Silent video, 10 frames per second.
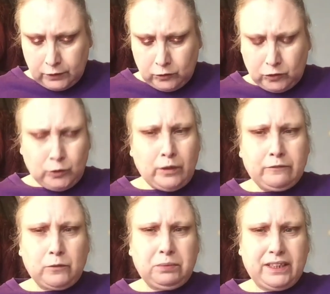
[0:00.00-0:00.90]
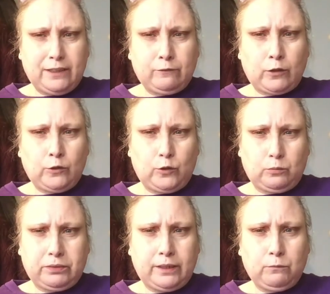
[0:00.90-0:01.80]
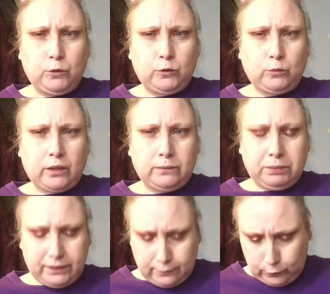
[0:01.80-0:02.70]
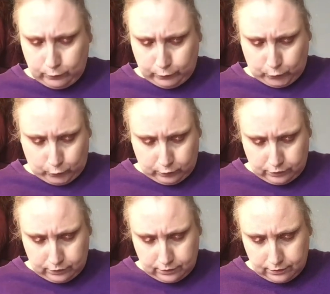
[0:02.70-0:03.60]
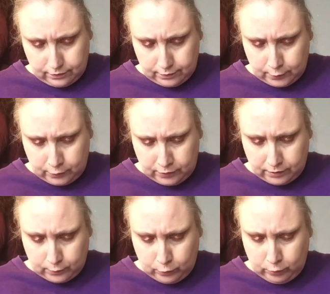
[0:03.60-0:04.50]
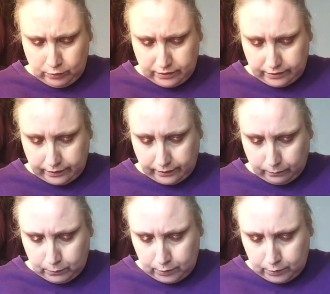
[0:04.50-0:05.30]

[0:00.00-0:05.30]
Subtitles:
Do you ever pick your phone up and then wonder why you picked it up for? I do that all the time.